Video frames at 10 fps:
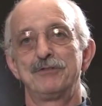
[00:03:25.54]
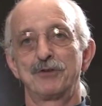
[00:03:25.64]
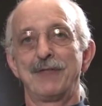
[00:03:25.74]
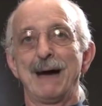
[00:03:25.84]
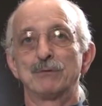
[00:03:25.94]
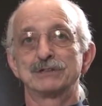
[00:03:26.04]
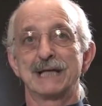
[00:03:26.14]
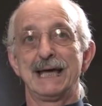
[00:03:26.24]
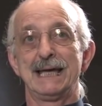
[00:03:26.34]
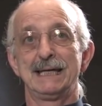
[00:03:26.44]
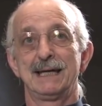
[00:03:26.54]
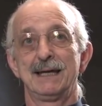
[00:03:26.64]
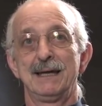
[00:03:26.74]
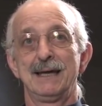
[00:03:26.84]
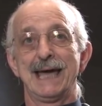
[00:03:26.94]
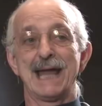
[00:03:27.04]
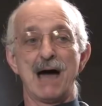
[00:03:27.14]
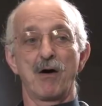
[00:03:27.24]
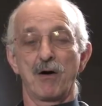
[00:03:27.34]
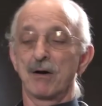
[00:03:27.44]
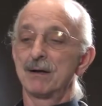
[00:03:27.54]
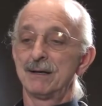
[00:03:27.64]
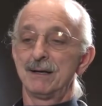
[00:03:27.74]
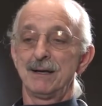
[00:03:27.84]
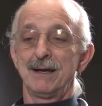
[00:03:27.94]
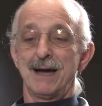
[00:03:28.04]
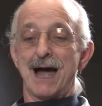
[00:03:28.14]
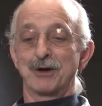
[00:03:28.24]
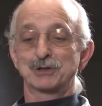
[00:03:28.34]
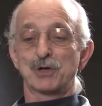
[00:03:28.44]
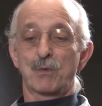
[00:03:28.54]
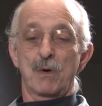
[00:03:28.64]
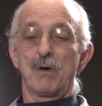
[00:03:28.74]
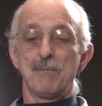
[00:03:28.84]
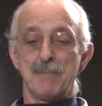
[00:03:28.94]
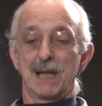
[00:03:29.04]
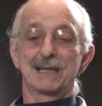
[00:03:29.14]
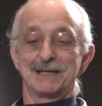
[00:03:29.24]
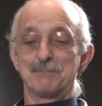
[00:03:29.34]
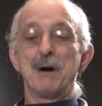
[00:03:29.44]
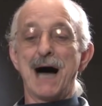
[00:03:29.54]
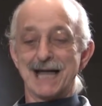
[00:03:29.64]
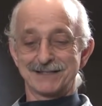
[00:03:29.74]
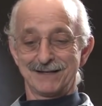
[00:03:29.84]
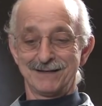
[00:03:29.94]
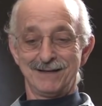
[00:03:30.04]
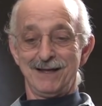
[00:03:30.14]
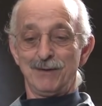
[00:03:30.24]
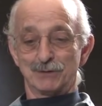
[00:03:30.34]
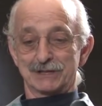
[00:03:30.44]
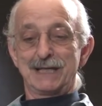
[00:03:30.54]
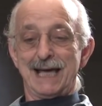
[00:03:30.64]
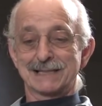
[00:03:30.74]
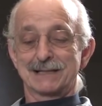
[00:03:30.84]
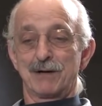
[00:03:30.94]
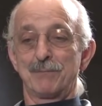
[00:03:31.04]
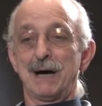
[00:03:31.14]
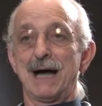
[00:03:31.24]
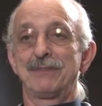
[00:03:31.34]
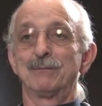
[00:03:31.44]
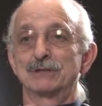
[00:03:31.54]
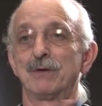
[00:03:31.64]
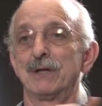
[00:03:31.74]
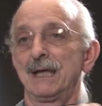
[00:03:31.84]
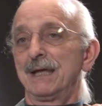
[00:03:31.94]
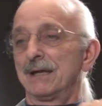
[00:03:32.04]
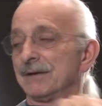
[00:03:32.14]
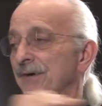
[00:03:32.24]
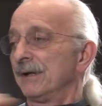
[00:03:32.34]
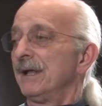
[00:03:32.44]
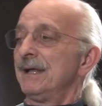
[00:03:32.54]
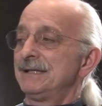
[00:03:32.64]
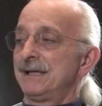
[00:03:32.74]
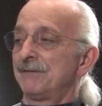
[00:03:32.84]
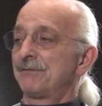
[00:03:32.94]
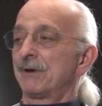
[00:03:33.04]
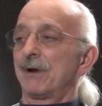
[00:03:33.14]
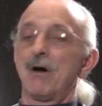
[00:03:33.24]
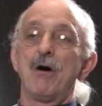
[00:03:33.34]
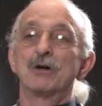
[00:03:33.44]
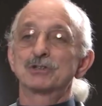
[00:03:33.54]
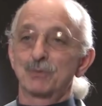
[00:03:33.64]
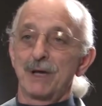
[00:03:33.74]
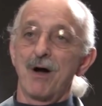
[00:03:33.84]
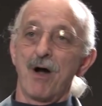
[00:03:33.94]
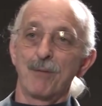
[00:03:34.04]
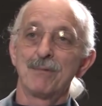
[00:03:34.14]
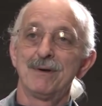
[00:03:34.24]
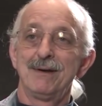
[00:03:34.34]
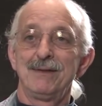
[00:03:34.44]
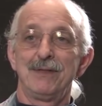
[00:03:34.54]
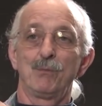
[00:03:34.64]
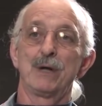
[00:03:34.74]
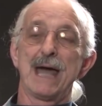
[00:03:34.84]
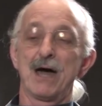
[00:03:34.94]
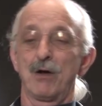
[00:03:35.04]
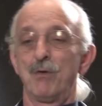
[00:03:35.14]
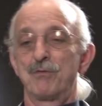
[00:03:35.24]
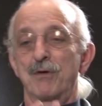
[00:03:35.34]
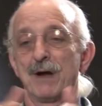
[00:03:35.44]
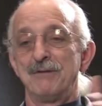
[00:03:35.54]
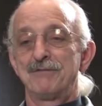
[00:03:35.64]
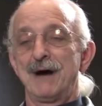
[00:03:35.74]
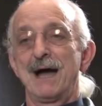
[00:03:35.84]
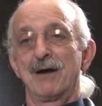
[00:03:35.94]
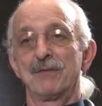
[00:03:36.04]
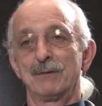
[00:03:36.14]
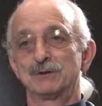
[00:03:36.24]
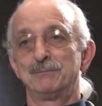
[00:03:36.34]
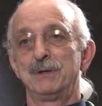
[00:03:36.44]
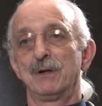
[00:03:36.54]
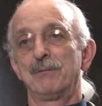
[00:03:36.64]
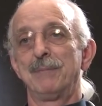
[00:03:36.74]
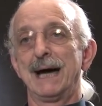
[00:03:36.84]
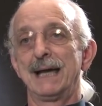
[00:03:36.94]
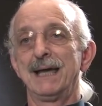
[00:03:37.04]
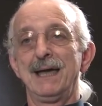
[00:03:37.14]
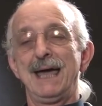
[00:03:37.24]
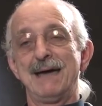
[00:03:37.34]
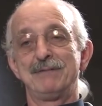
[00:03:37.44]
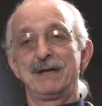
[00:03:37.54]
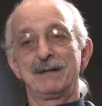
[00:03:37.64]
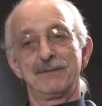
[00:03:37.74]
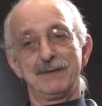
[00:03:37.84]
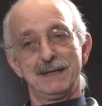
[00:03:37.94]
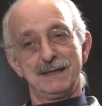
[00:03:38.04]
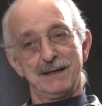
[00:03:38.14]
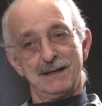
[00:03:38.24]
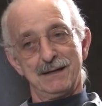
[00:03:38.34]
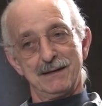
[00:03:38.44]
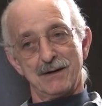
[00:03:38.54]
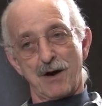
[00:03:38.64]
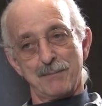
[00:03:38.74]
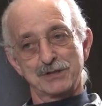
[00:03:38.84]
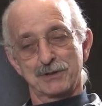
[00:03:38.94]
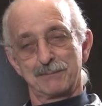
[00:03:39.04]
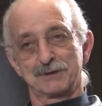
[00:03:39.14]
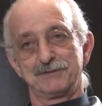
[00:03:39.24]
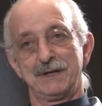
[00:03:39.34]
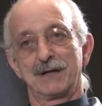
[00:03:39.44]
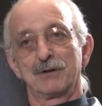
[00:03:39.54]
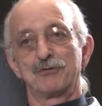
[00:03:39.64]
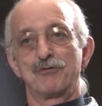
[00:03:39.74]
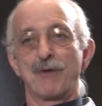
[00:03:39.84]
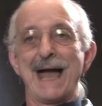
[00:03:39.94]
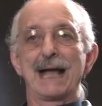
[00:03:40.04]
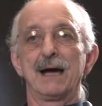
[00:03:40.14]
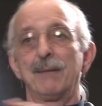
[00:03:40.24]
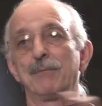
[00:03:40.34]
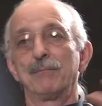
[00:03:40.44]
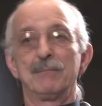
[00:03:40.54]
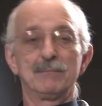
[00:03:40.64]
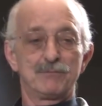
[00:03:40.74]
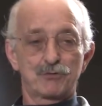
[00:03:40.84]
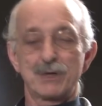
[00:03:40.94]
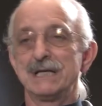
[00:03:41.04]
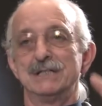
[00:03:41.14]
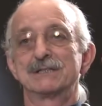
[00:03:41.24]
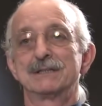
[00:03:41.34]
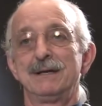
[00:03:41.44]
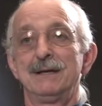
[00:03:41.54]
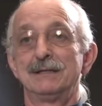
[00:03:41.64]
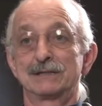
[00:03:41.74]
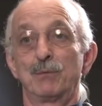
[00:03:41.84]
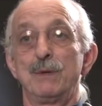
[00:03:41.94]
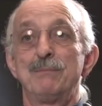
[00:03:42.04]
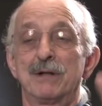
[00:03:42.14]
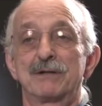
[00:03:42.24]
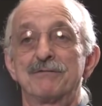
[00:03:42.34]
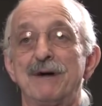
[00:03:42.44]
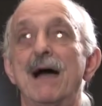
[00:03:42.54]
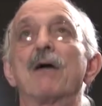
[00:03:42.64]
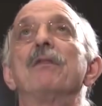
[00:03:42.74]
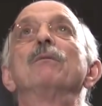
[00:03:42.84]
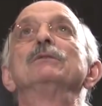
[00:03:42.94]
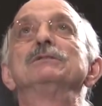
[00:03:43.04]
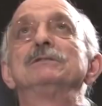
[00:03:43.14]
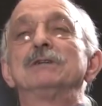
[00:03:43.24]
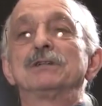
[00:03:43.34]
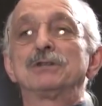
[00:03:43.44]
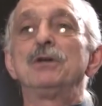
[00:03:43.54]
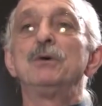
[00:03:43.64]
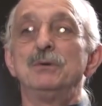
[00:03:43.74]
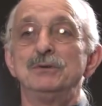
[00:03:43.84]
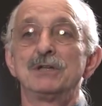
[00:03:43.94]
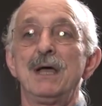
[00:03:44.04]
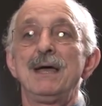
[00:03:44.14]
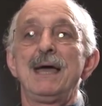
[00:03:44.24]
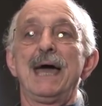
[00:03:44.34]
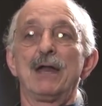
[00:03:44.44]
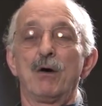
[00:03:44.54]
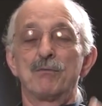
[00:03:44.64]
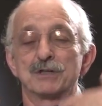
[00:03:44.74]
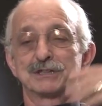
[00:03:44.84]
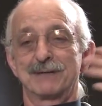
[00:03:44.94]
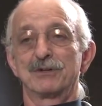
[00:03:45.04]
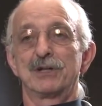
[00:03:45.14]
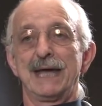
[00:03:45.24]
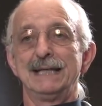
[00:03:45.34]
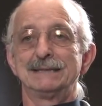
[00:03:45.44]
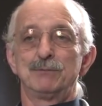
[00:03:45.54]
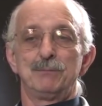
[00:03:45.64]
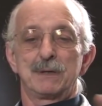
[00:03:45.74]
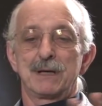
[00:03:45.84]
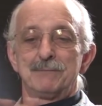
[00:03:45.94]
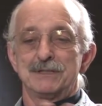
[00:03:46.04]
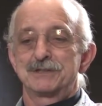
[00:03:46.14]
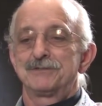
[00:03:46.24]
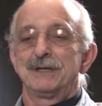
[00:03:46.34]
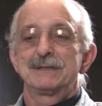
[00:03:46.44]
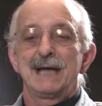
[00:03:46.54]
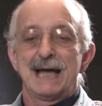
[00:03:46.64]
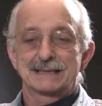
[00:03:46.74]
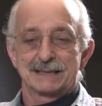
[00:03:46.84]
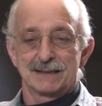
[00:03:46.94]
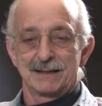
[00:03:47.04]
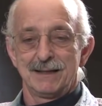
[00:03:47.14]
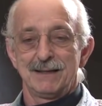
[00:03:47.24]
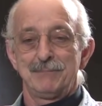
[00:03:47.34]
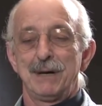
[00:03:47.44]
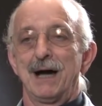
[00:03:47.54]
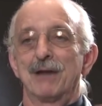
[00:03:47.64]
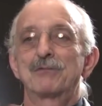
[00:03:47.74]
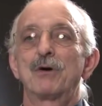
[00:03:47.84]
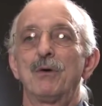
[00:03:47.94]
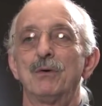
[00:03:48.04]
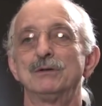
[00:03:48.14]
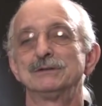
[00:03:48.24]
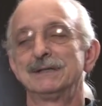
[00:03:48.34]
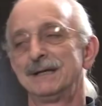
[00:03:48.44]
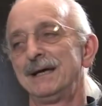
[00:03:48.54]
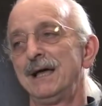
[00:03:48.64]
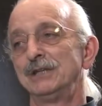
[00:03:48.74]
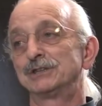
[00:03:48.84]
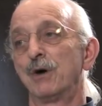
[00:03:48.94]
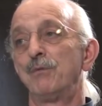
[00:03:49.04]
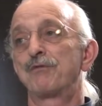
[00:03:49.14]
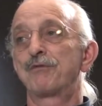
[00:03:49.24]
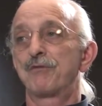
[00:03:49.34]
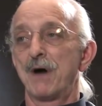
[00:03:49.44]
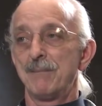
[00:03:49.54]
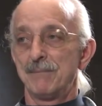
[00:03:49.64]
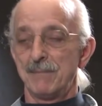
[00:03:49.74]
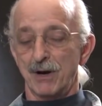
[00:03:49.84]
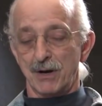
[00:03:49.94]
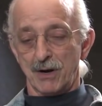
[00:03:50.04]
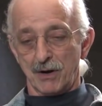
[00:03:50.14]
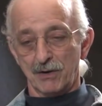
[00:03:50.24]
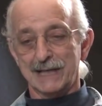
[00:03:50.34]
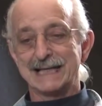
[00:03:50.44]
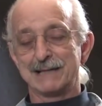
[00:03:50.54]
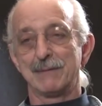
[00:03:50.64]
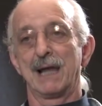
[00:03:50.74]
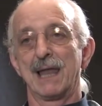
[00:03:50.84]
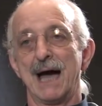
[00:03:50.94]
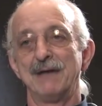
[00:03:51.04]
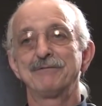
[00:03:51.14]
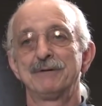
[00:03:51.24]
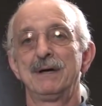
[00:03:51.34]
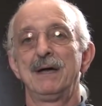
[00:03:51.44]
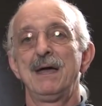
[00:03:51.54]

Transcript: So that was our squirrel mulligan pot was a cast iron pot that was on the end of a 10-foot long swing arm that went out over a fire that was built by having the Army surplus vehicle drag up trees. So we built a fire that was just huge, and over several days it would become this fantastic pile of coal. So from early in my life,